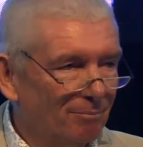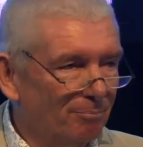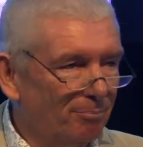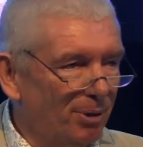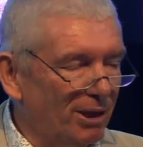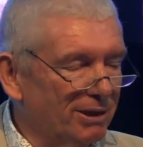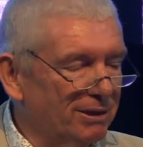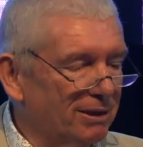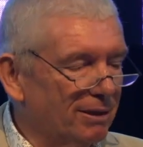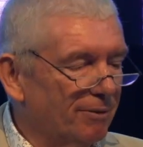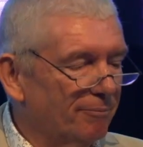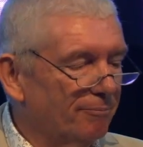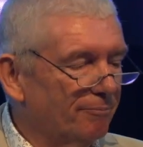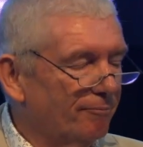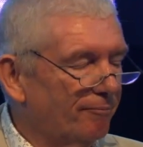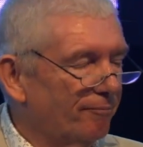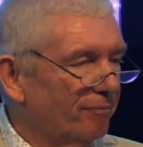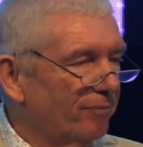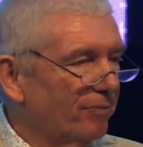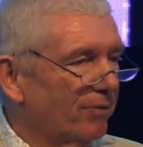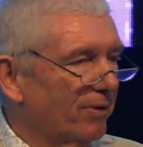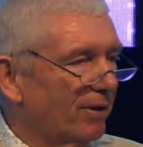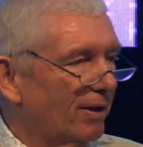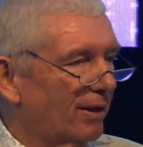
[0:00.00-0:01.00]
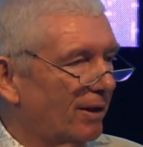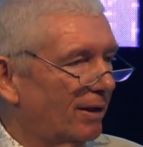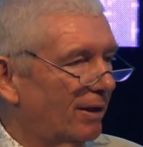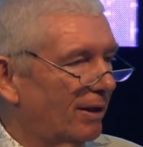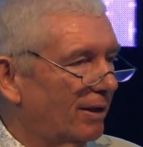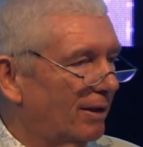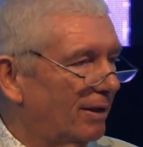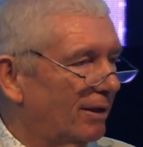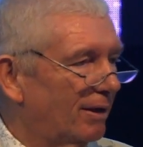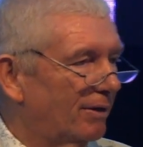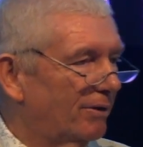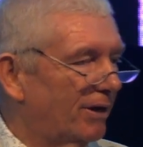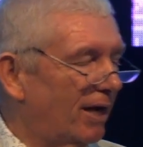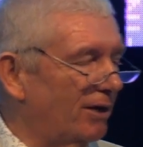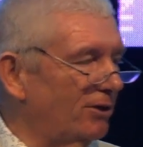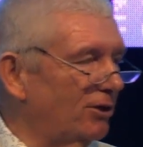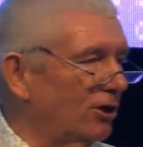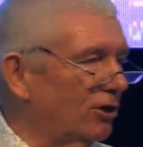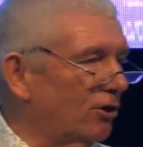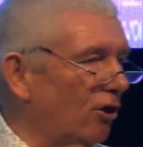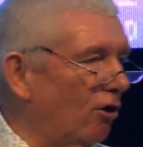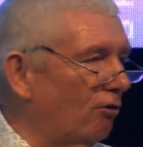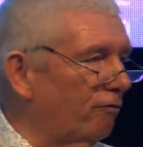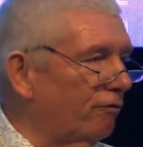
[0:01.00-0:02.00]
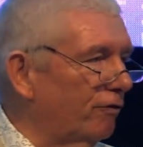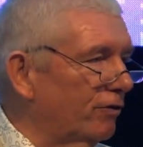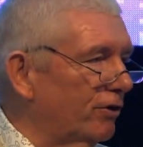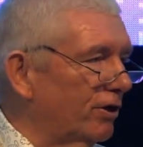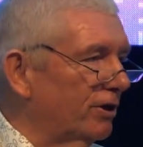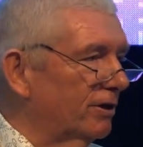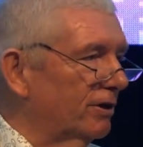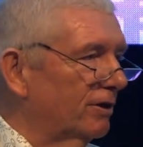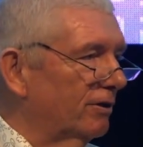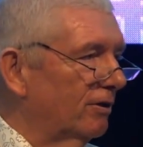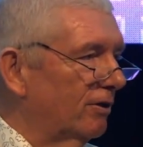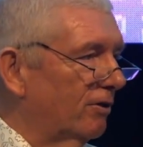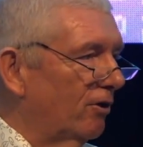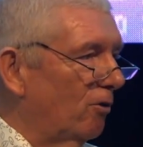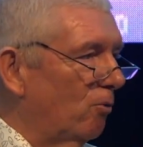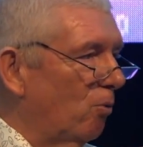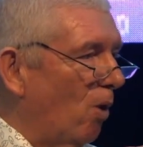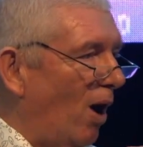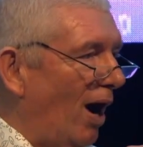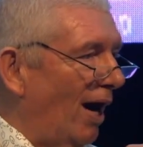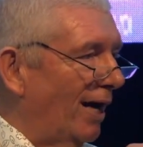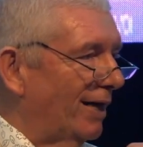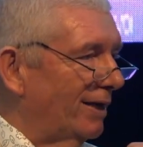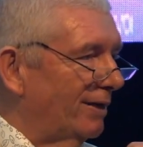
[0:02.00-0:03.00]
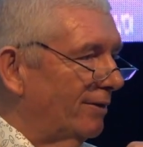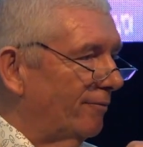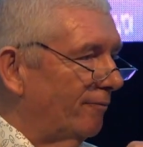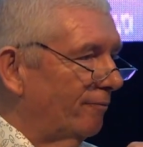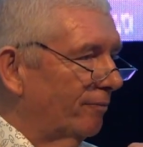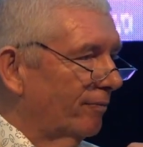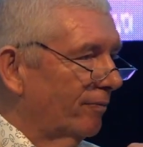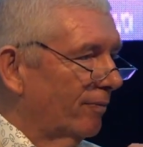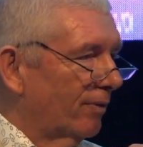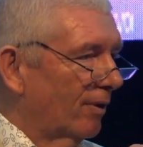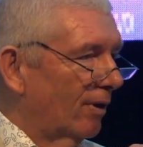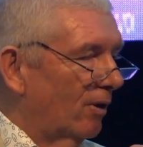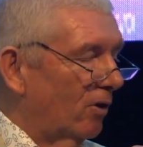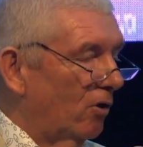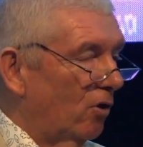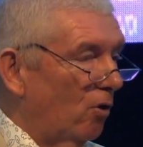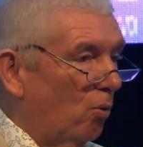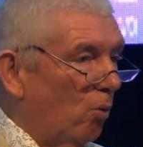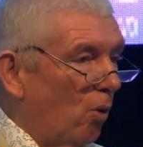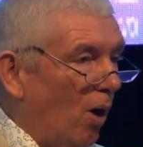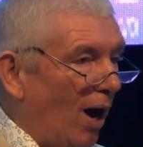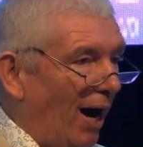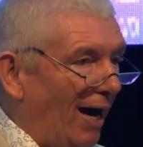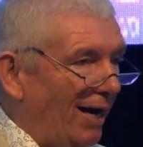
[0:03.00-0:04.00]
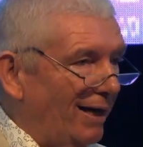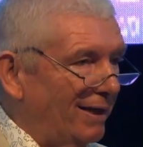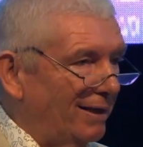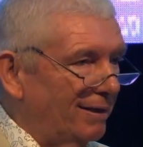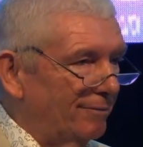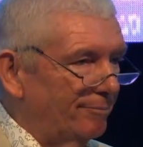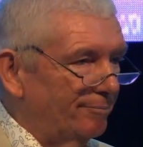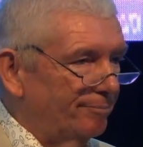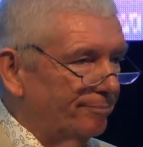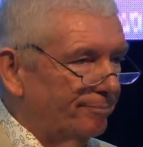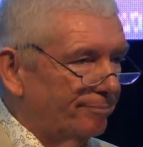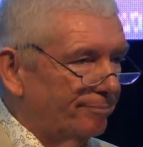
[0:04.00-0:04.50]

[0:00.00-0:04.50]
But then you go for the wine. The wine.